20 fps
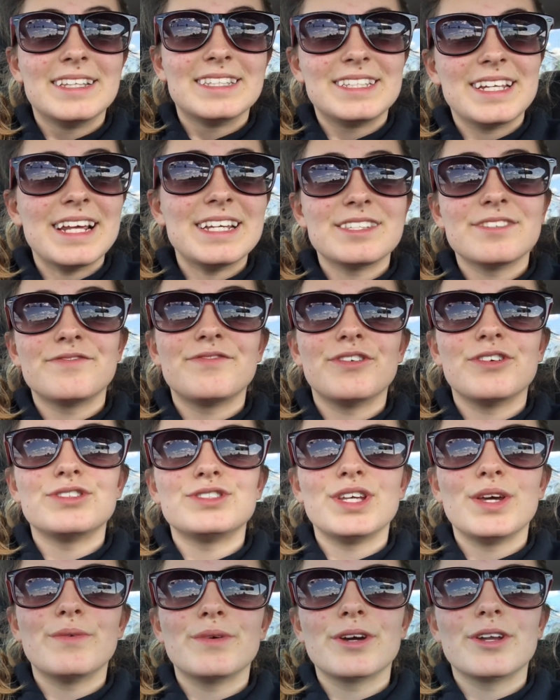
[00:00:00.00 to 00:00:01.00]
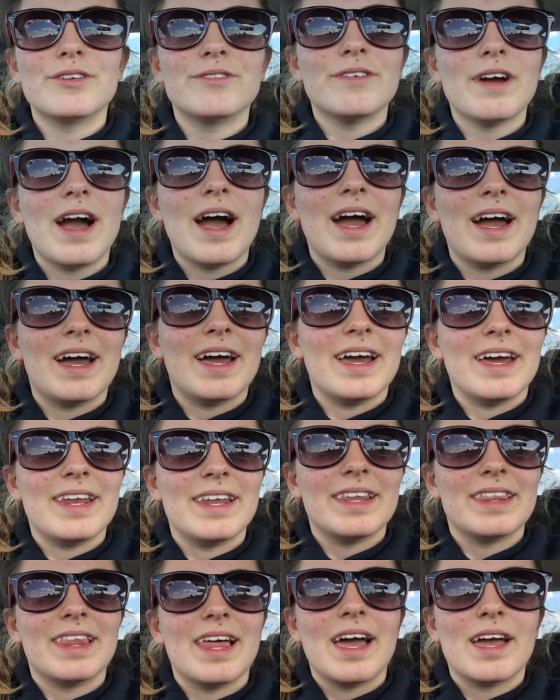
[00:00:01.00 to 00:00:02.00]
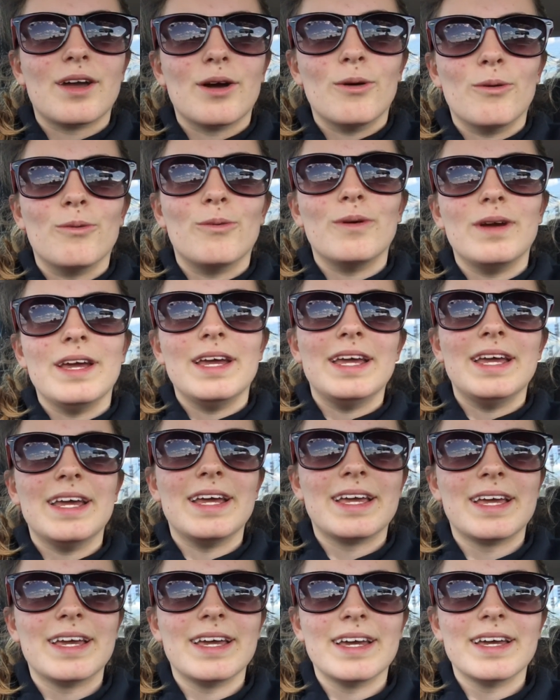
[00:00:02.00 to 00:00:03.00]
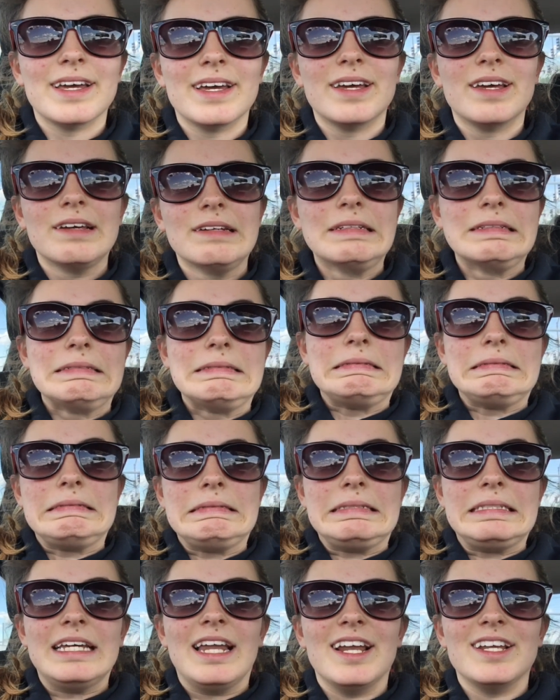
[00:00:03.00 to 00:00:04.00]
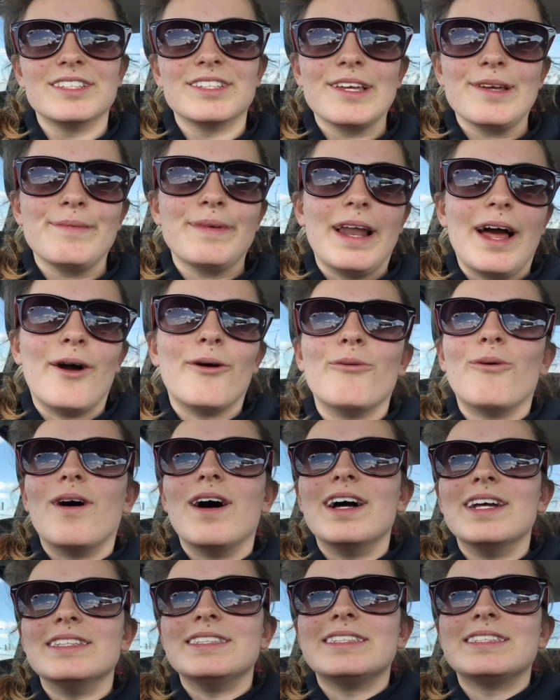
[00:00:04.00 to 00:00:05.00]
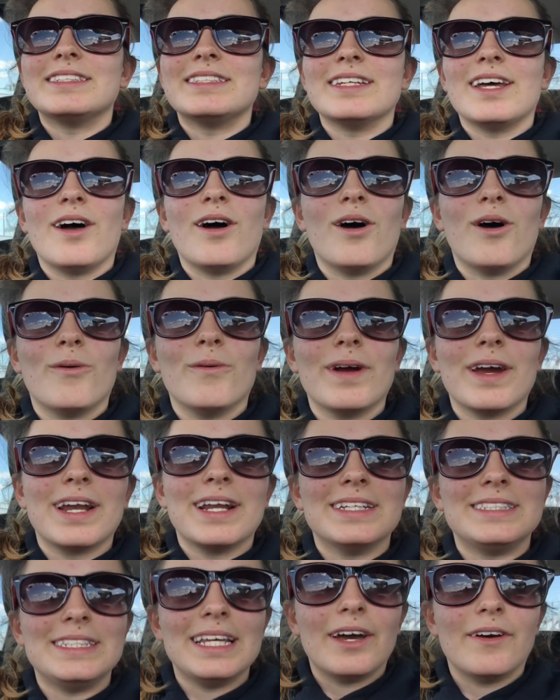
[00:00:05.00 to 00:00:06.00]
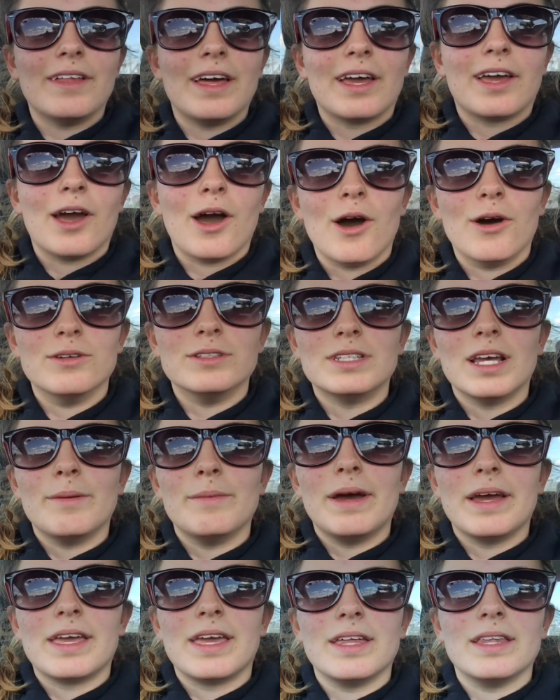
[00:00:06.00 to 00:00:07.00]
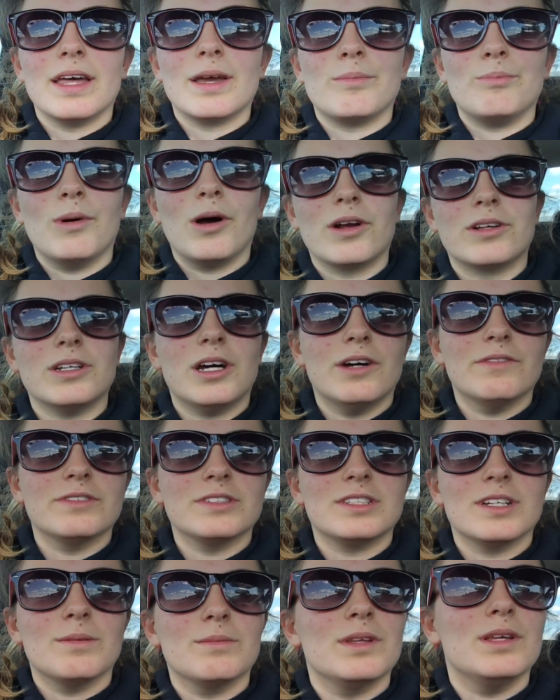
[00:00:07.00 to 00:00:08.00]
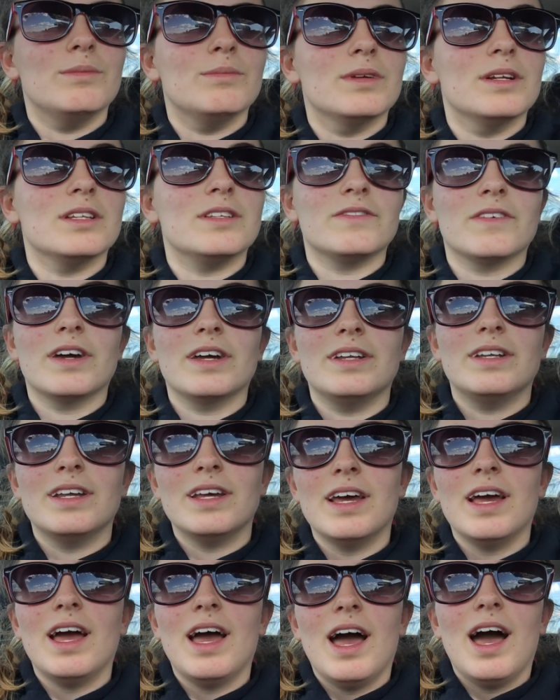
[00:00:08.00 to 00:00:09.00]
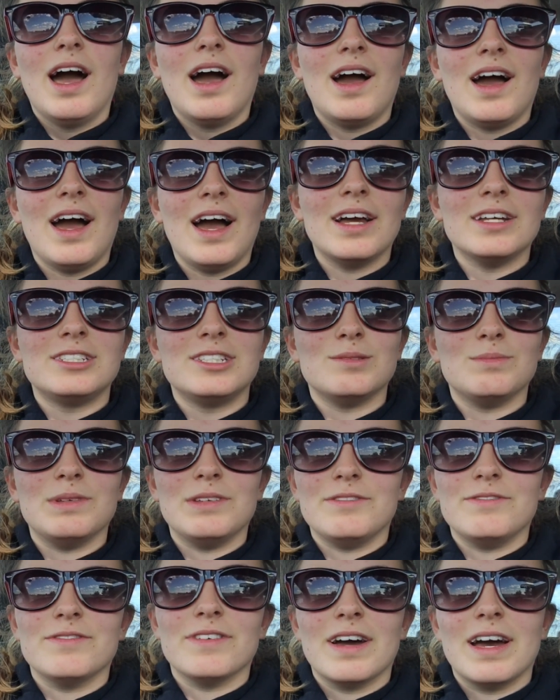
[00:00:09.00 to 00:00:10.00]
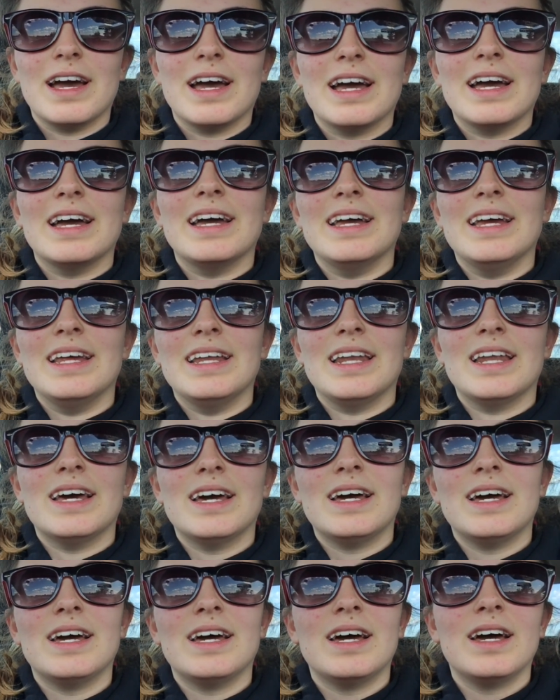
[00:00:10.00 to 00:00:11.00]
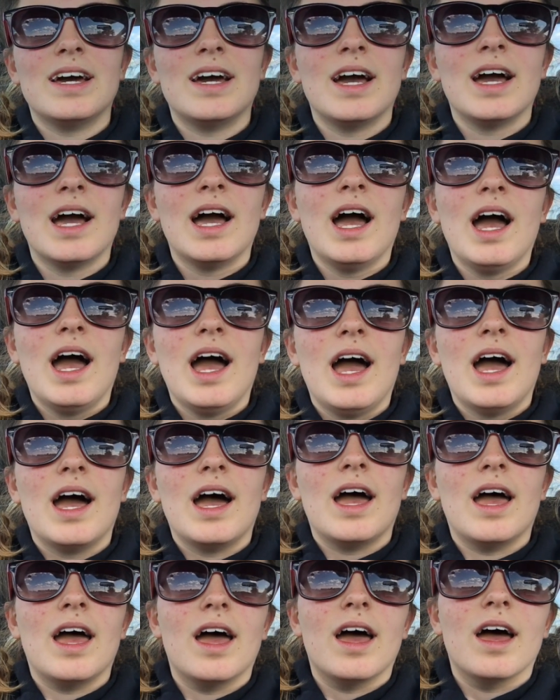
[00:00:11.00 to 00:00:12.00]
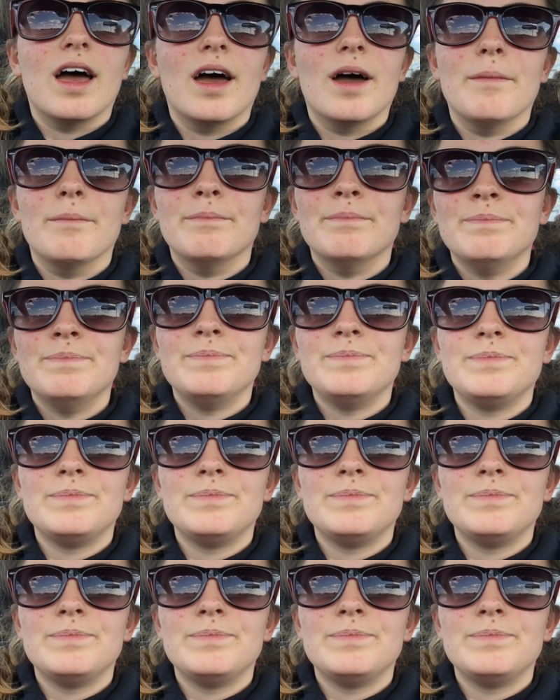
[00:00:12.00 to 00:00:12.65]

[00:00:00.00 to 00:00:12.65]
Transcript: today's the first day we're gonna ride in like a week. And he's living out once, so we're gonna see how that goes. I might get like bucked off or something, but it's fine. I should be fine. Um,